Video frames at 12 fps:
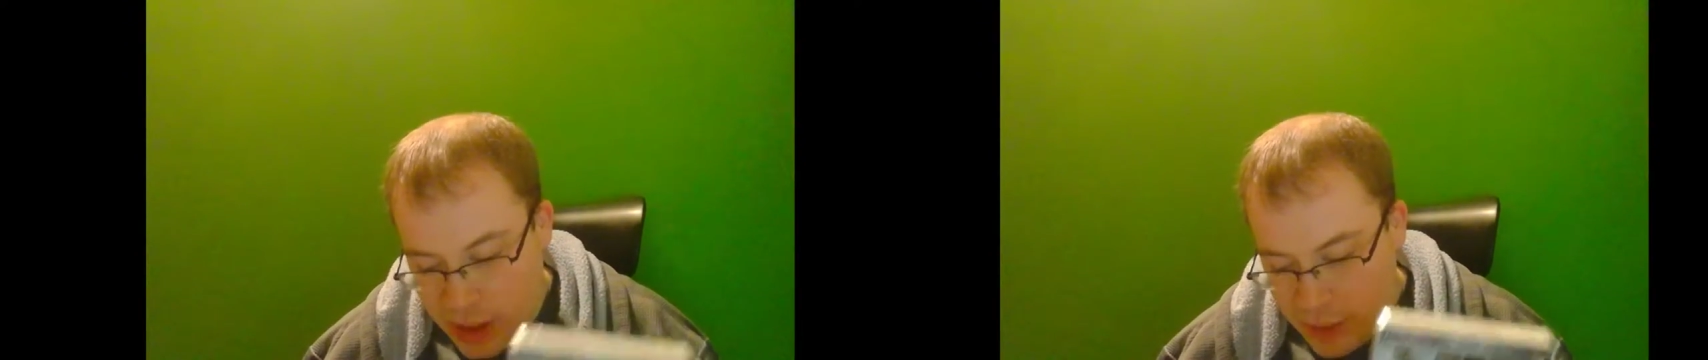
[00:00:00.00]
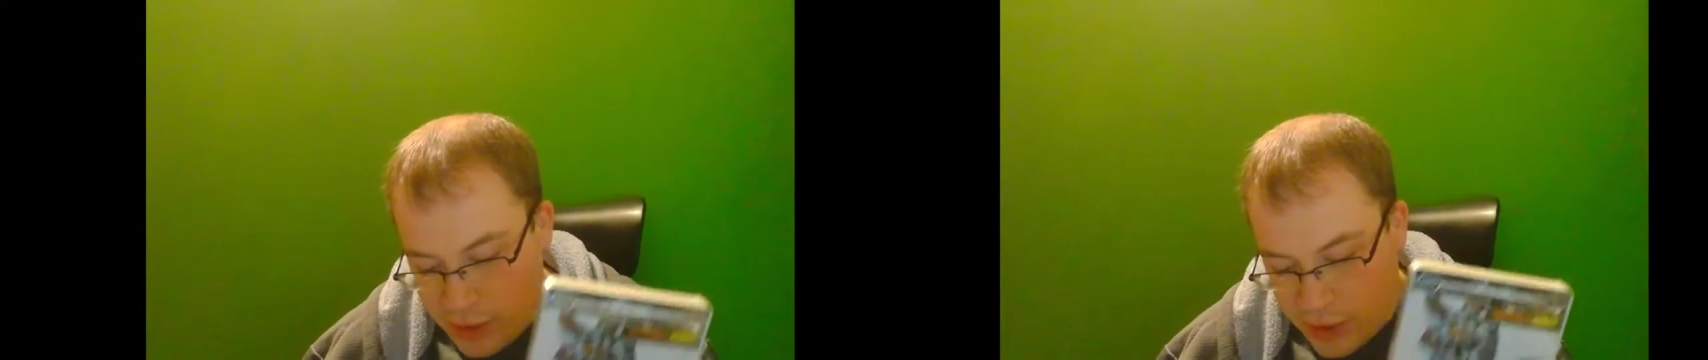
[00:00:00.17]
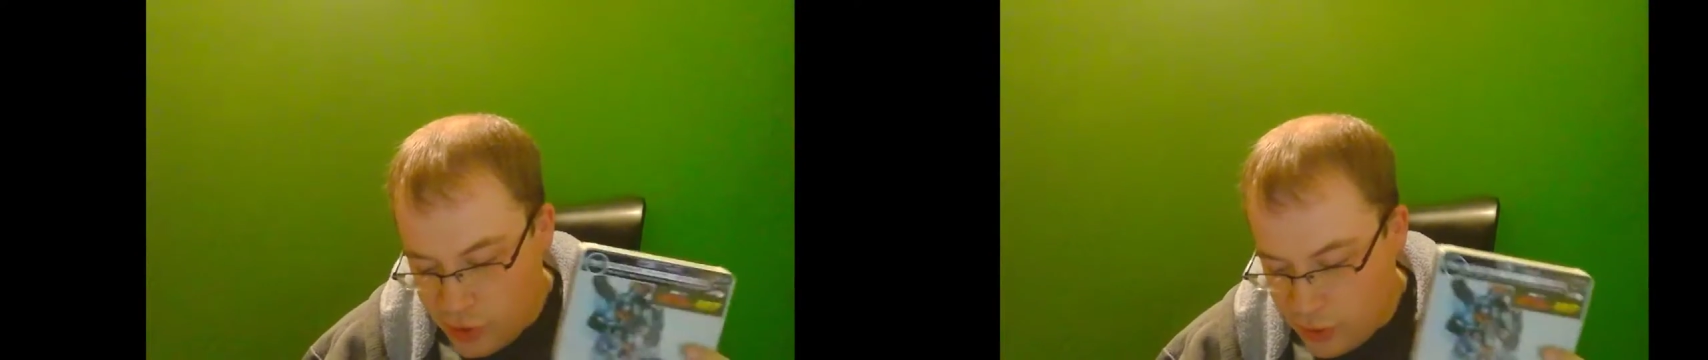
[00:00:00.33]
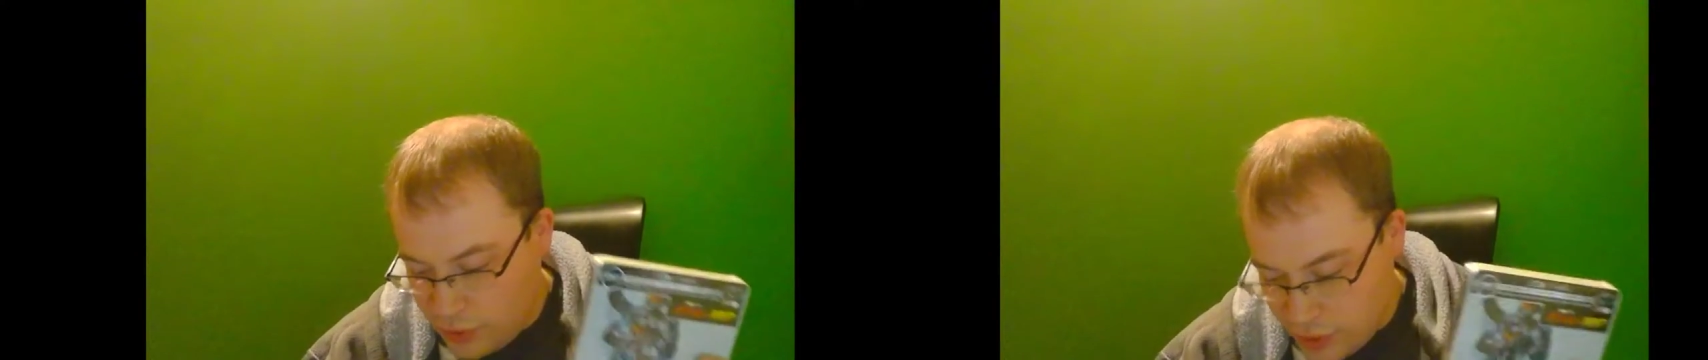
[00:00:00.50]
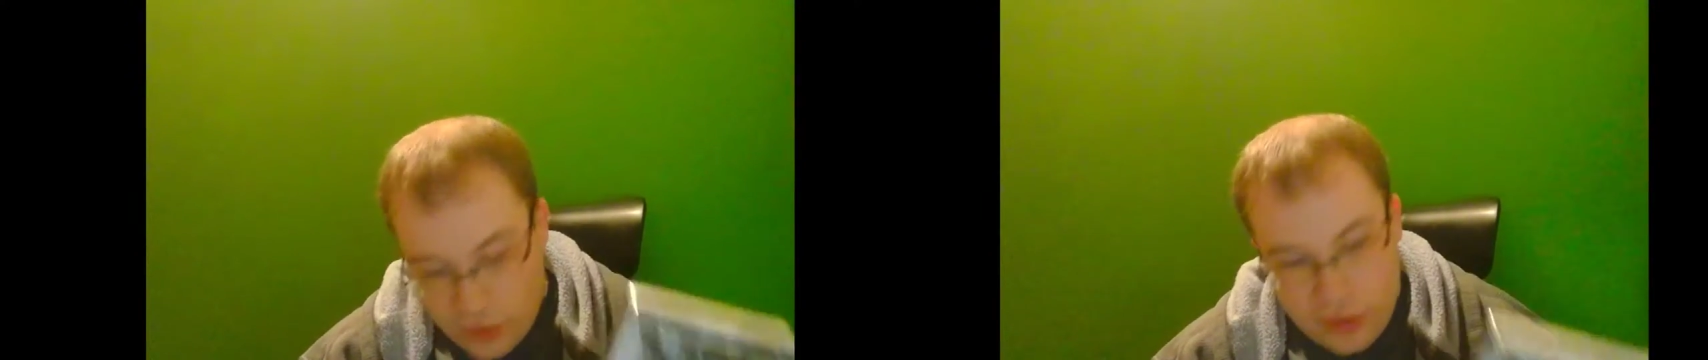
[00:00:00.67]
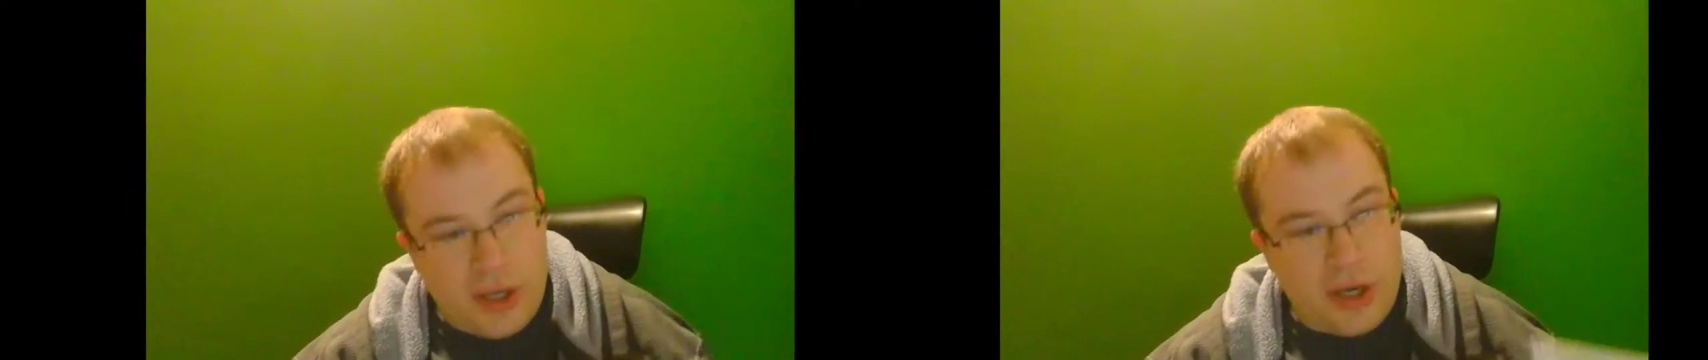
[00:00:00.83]
was going to shoot this
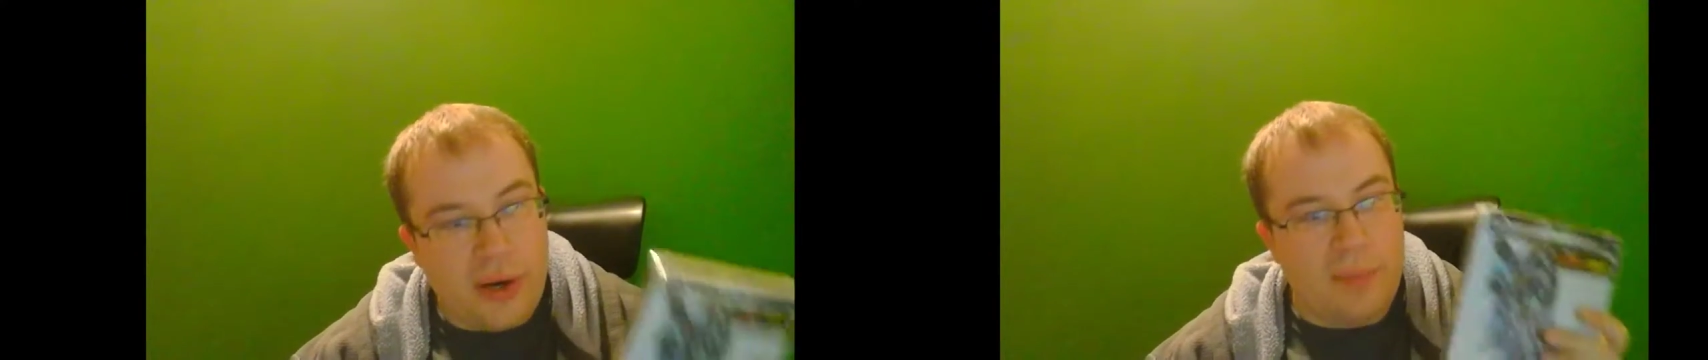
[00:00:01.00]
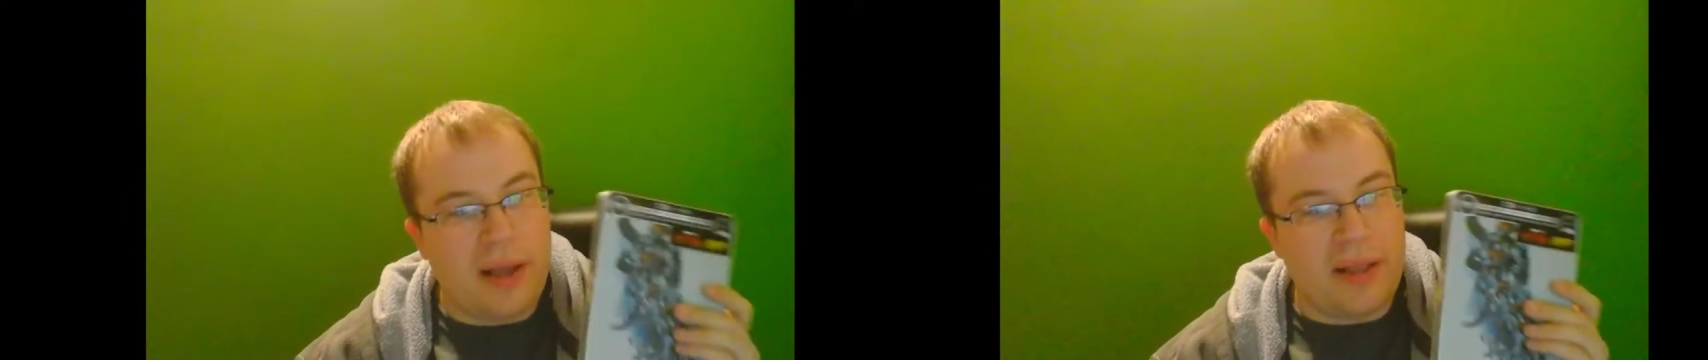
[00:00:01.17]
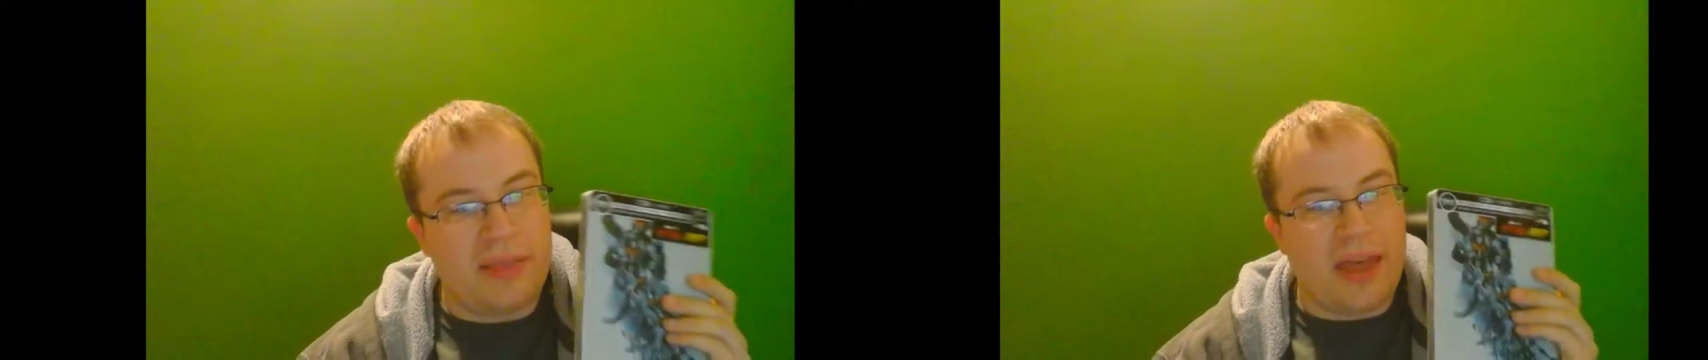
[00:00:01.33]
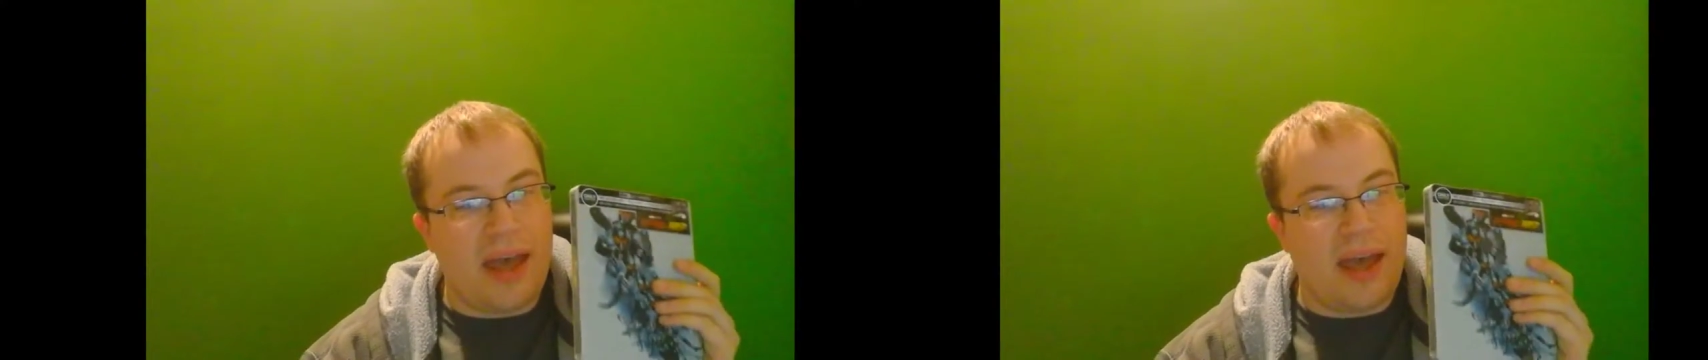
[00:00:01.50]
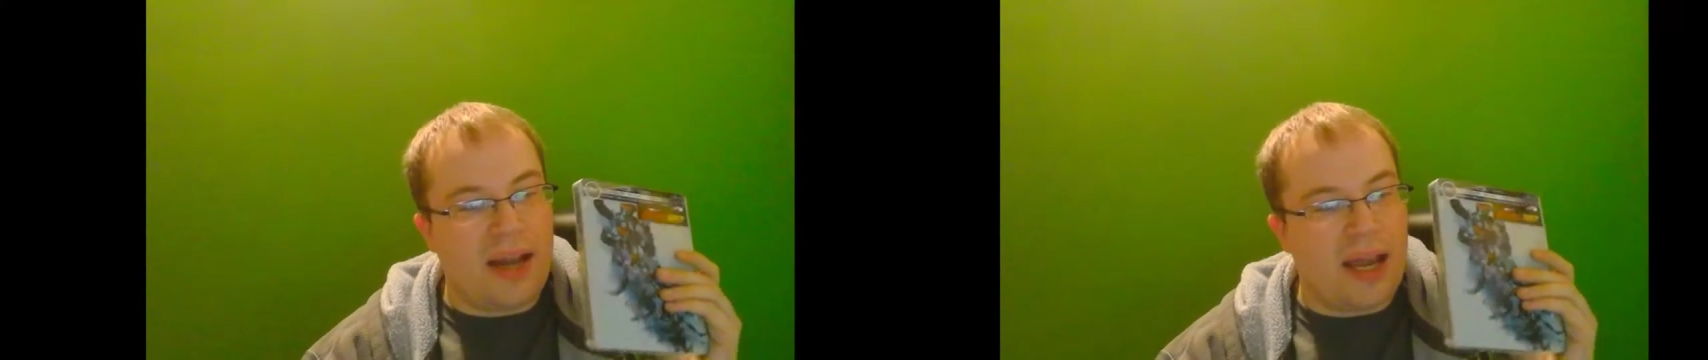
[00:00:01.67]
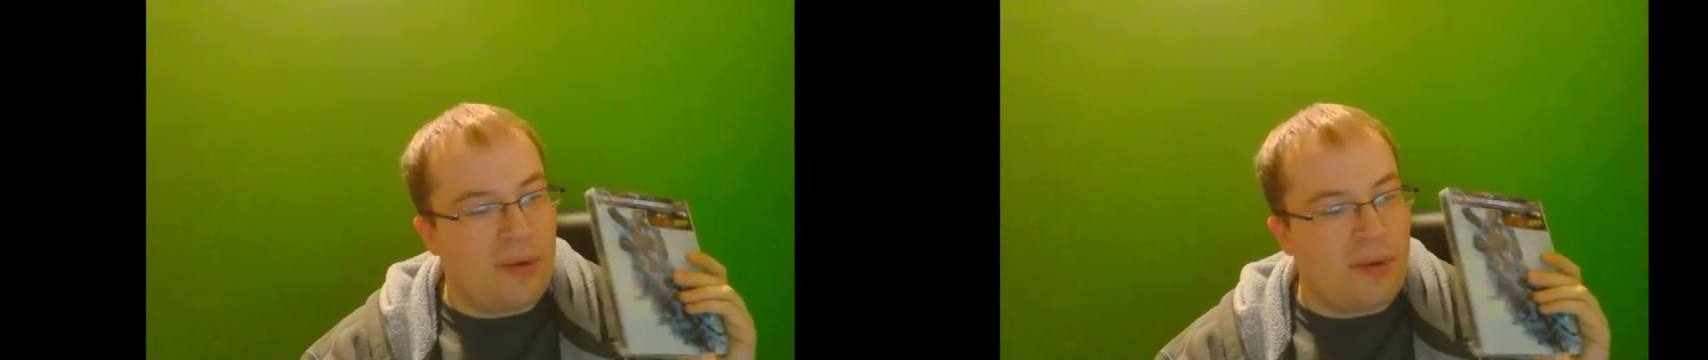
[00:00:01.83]
earlier, but then